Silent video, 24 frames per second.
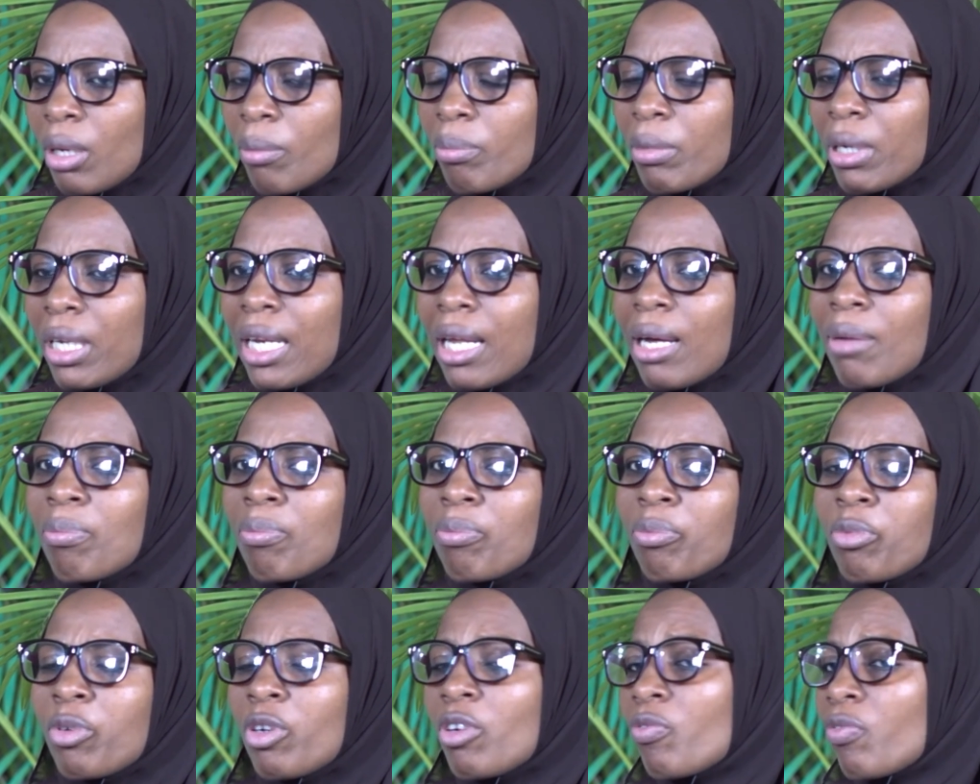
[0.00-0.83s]
May
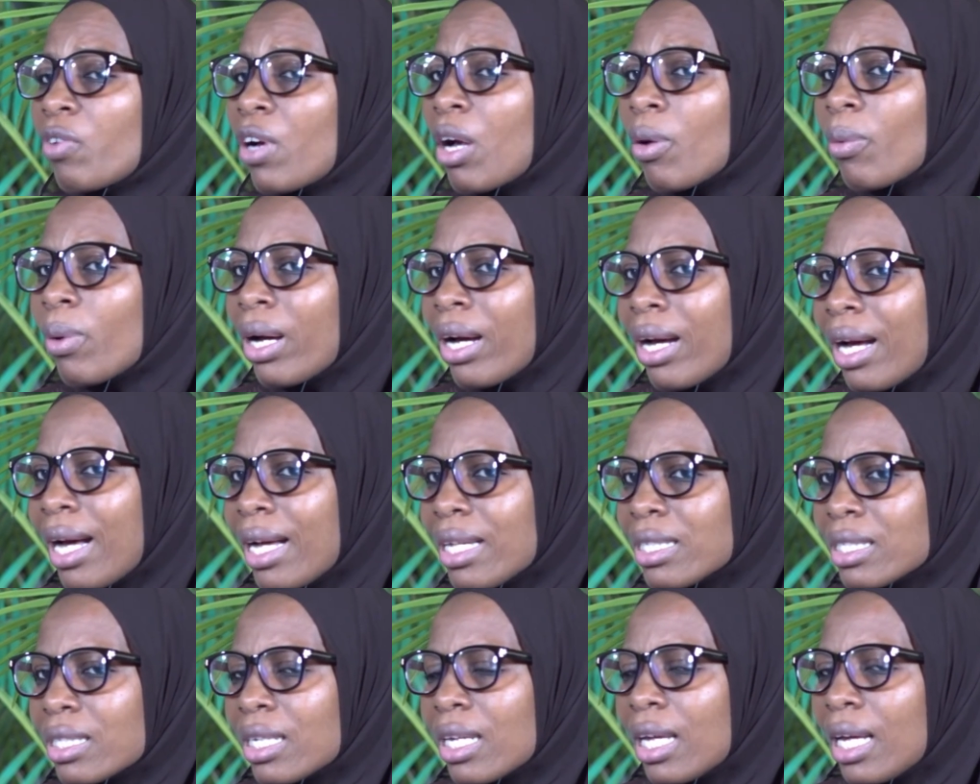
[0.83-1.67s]
Allah prefer our
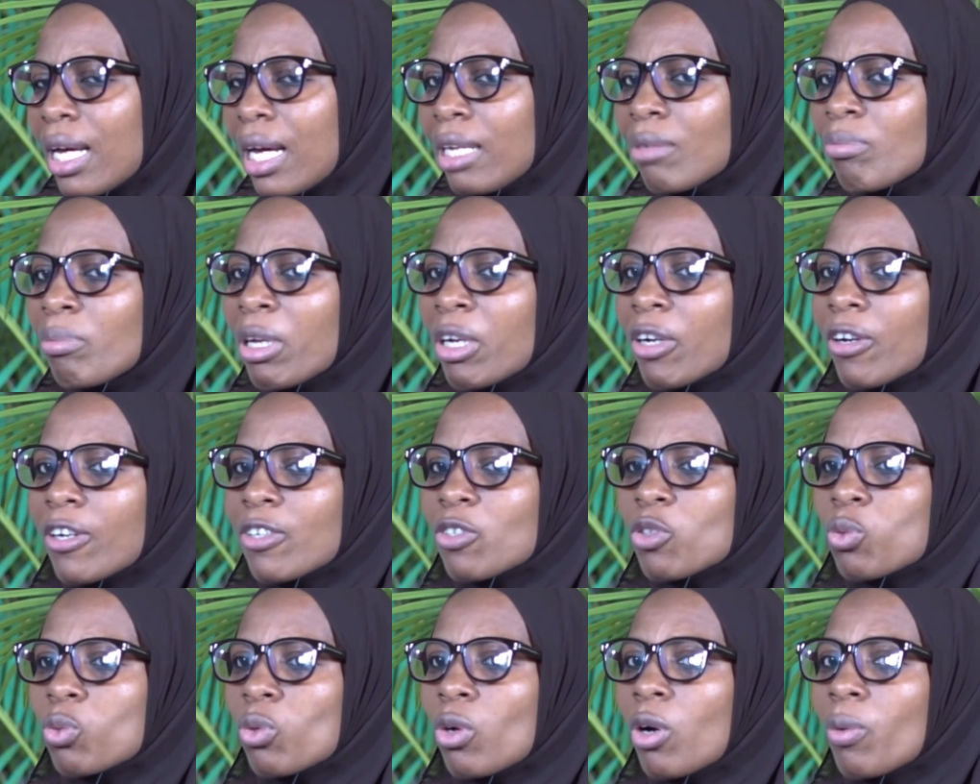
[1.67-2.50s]
heart and make
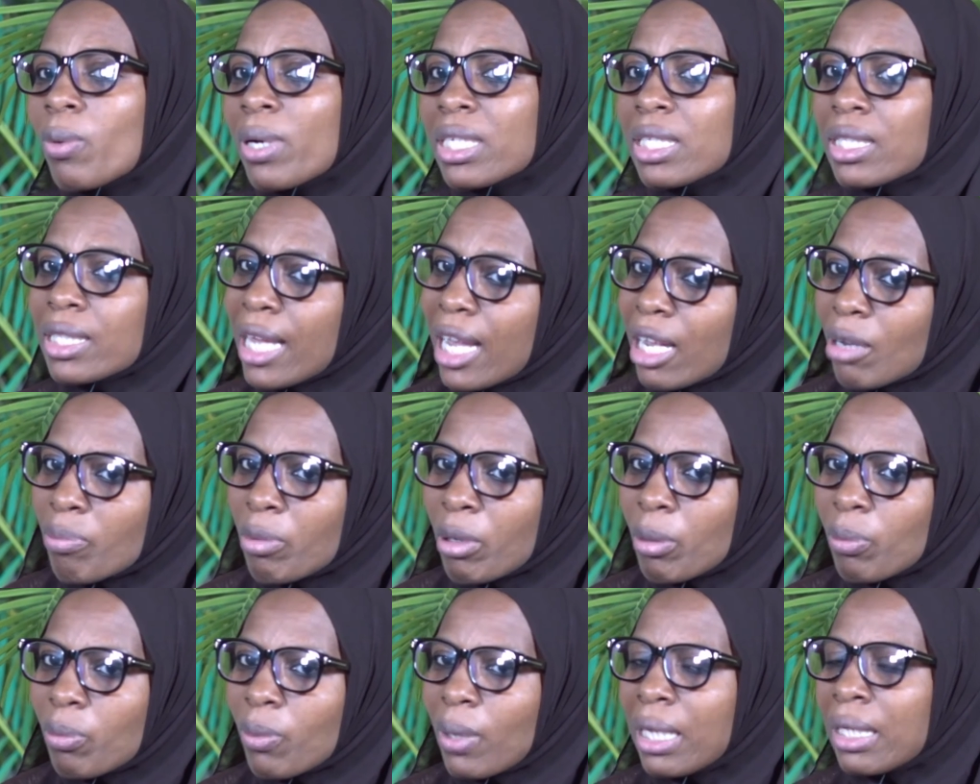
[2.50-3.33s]
us to always thank
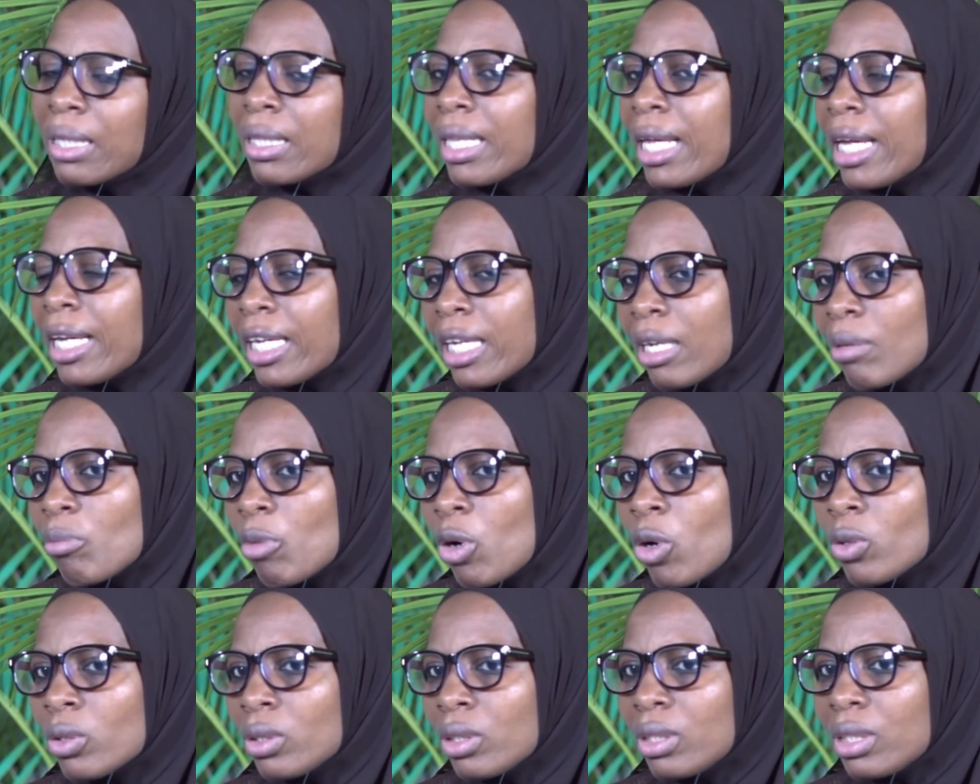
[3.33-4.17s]
people and thank Him
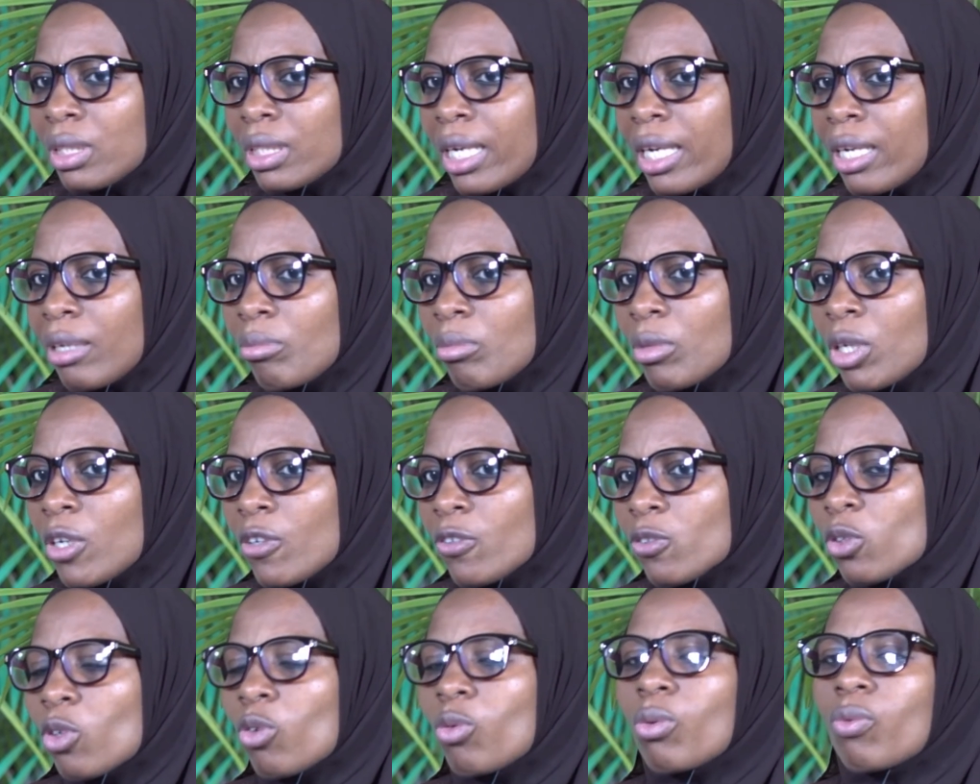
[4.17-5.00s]
all the time.
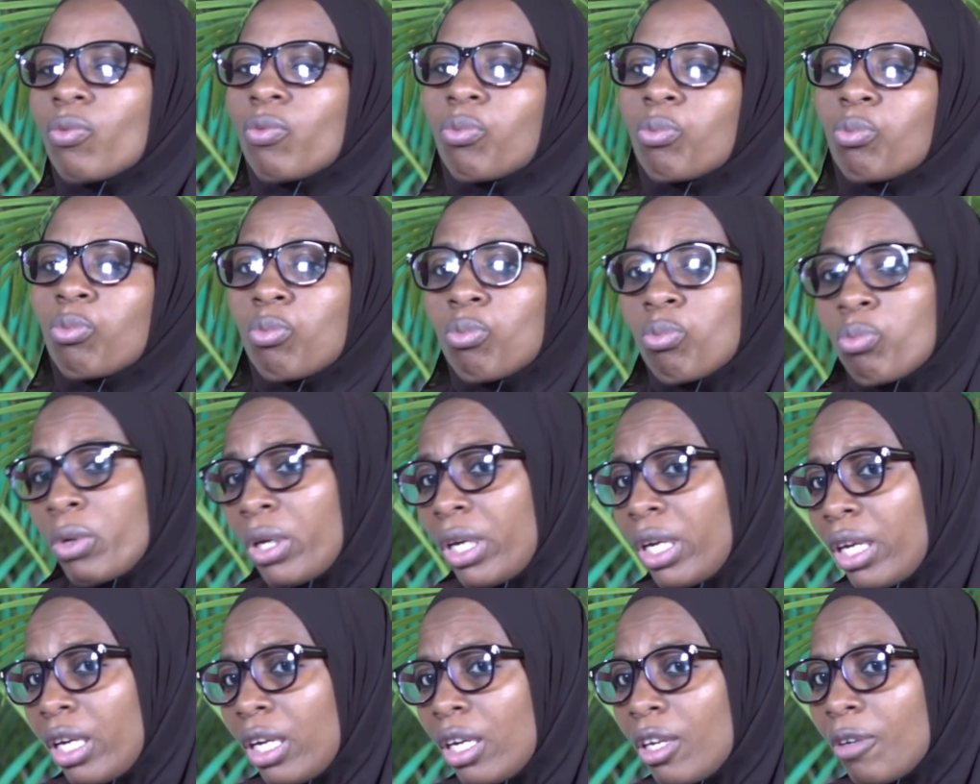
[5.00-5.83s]
So
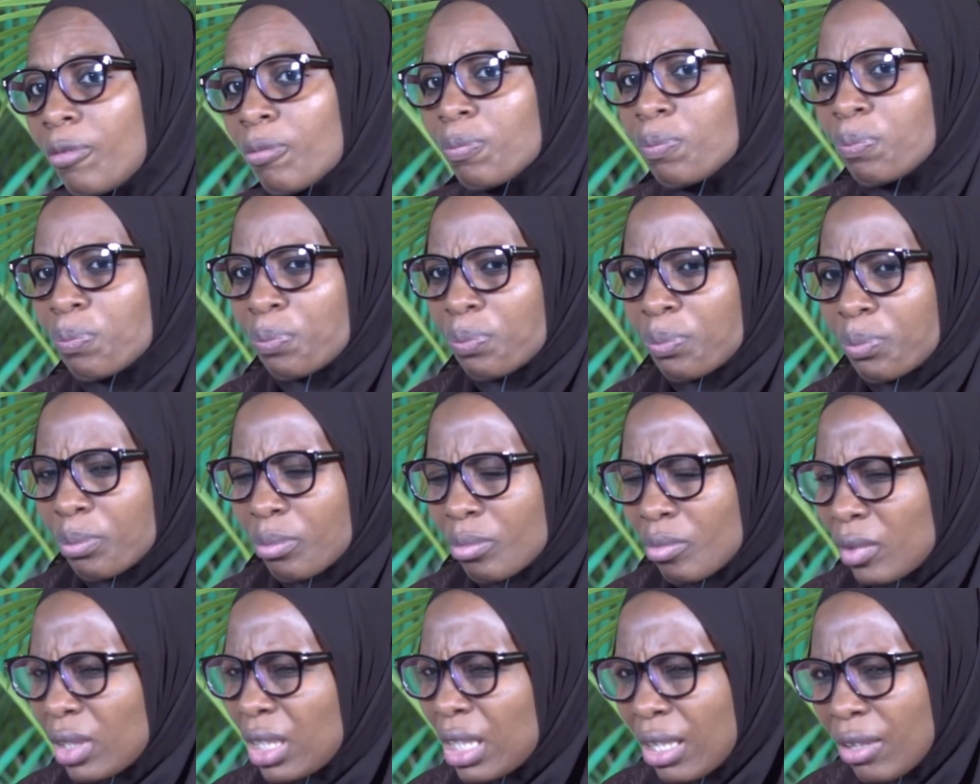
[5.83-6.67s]
we
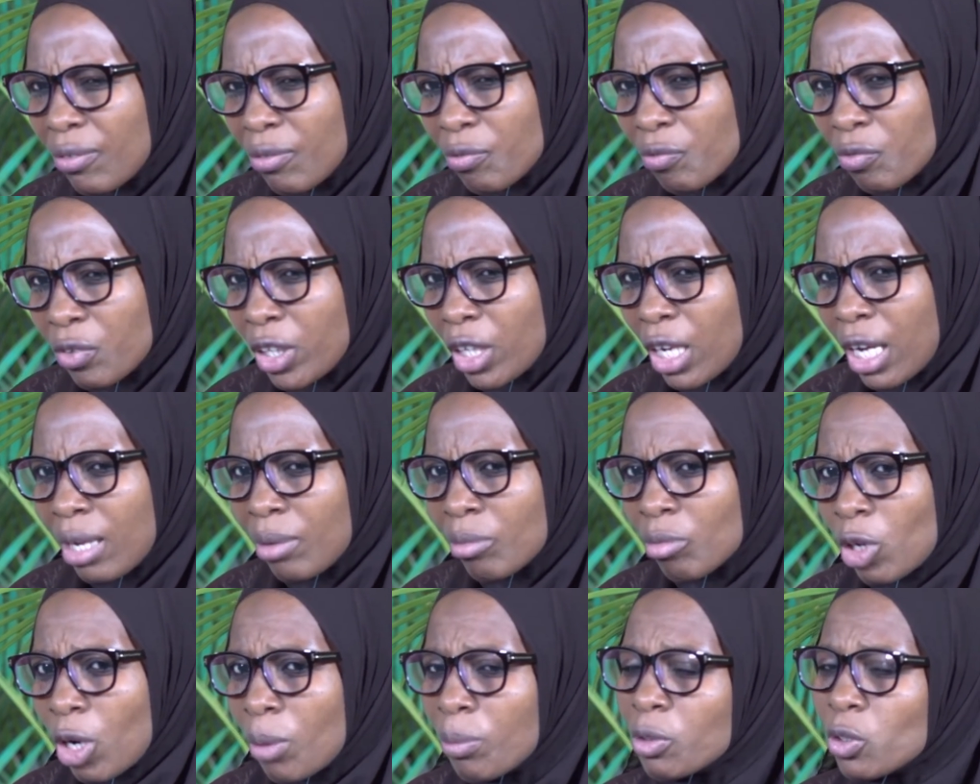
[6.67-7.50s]

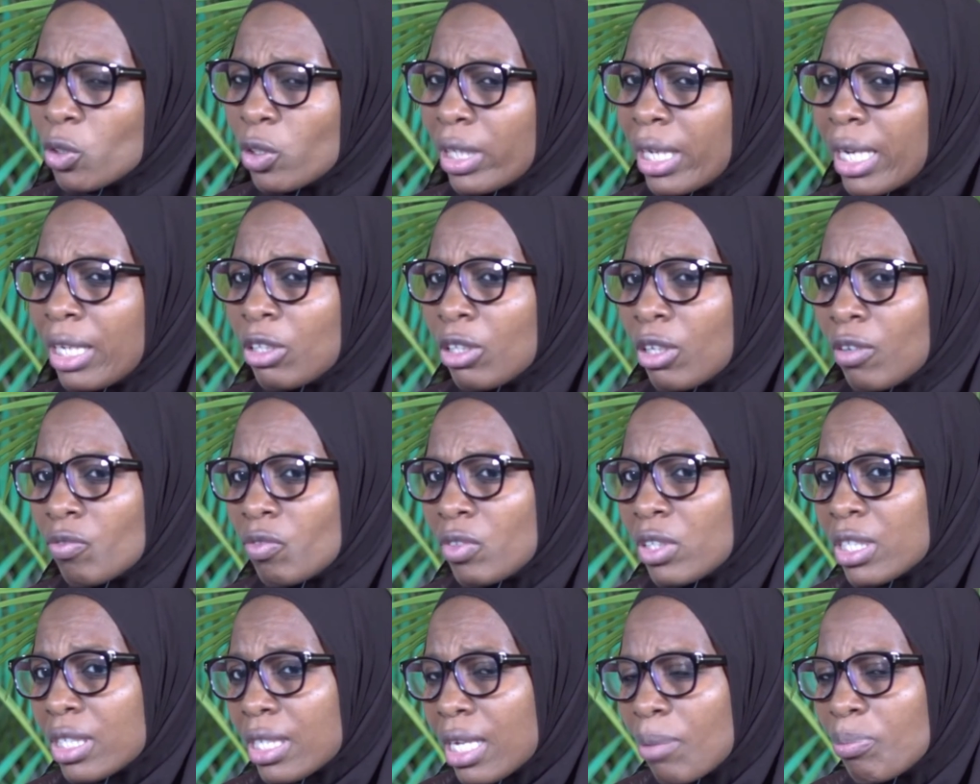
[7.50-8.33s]
come to the end of
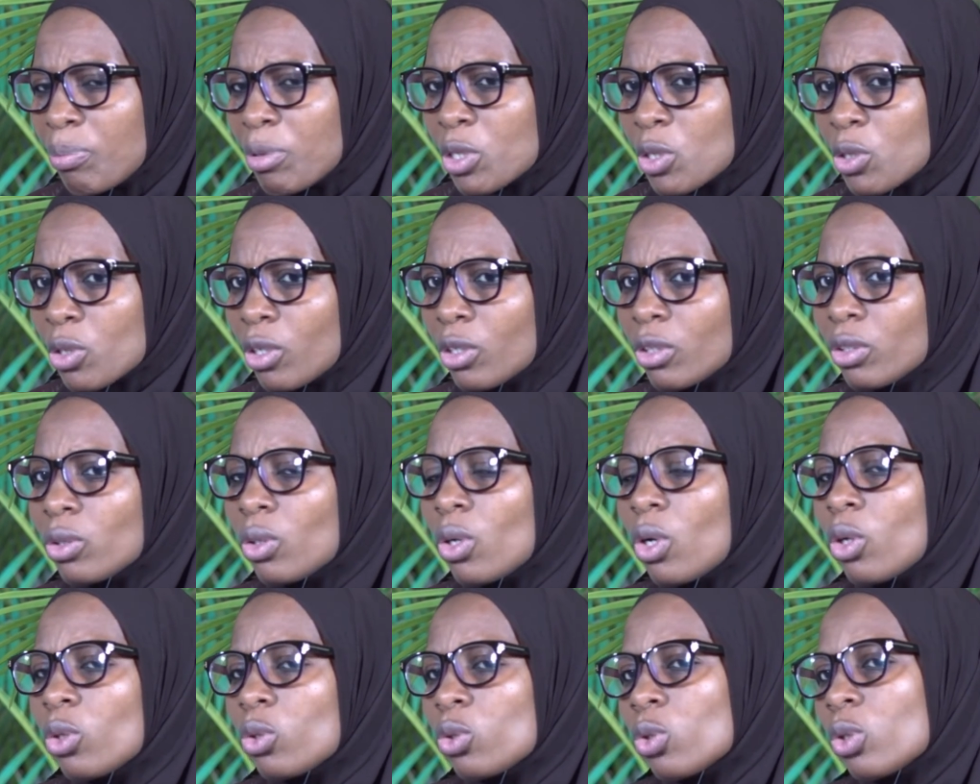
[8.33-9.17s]
this episode.
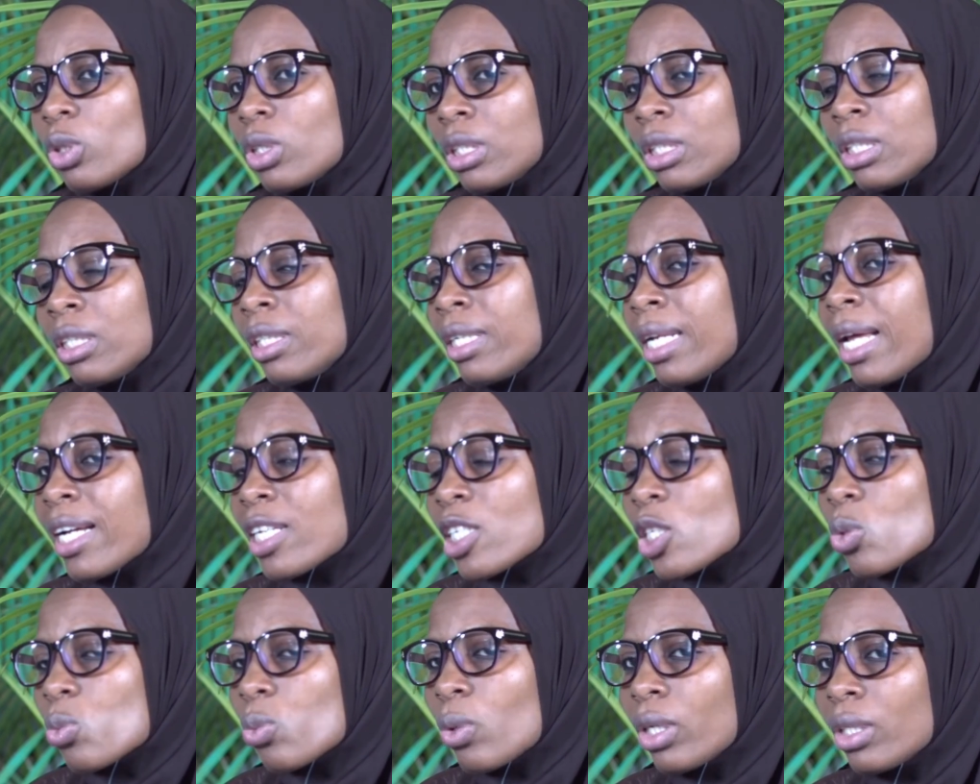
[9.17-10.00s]
So till the
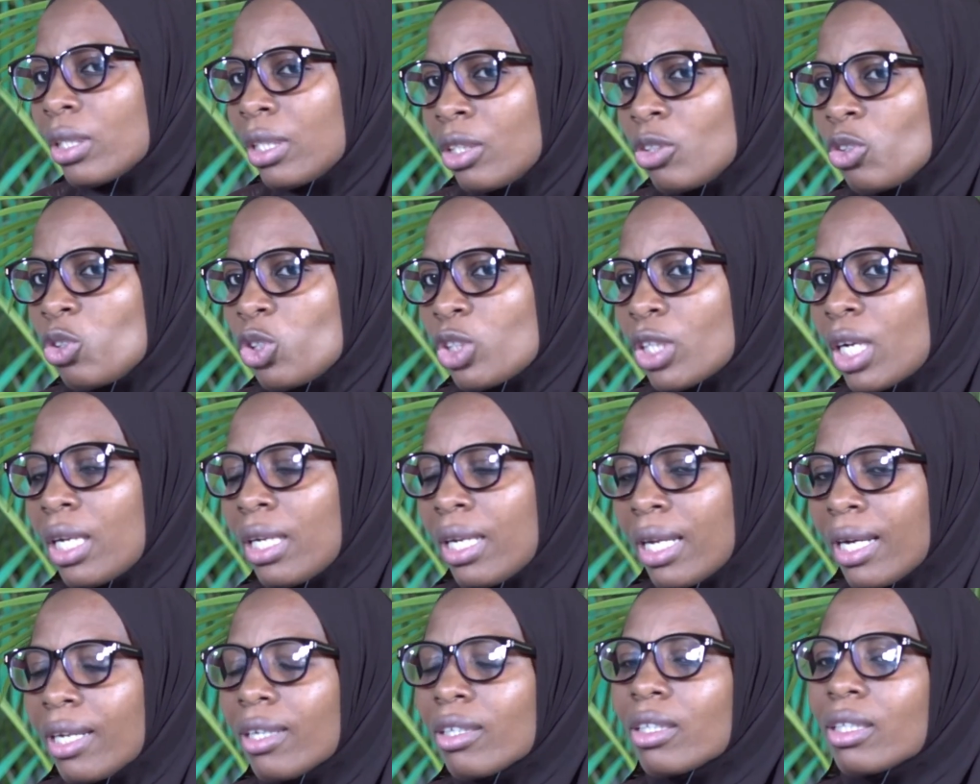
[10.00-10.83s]
next one,
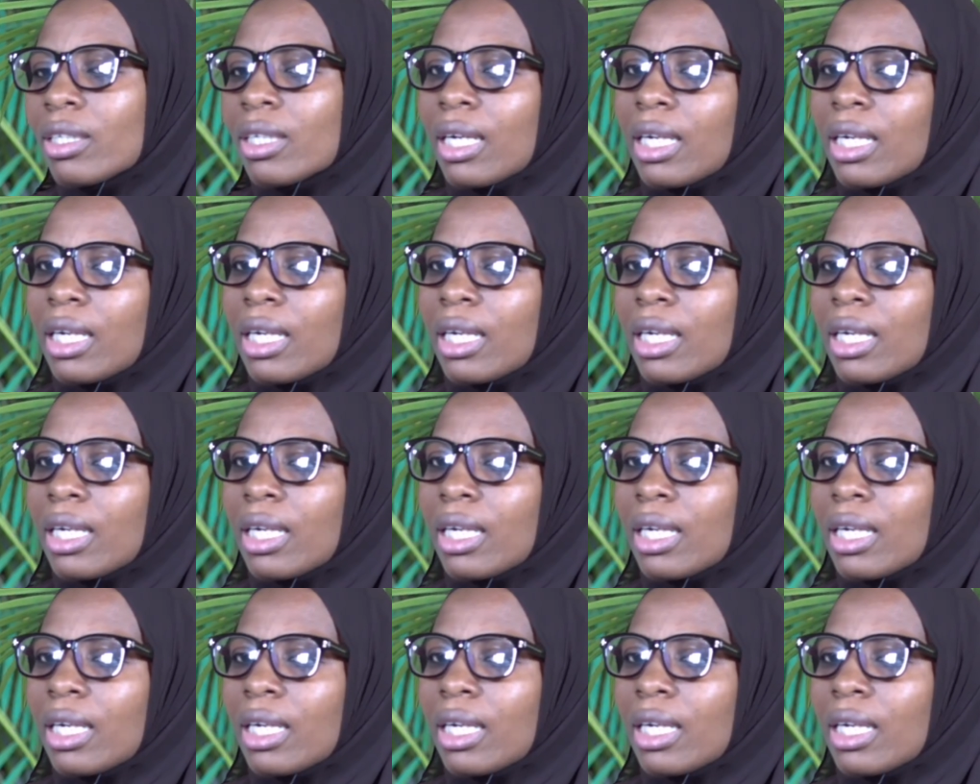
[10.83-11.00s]
inshallah.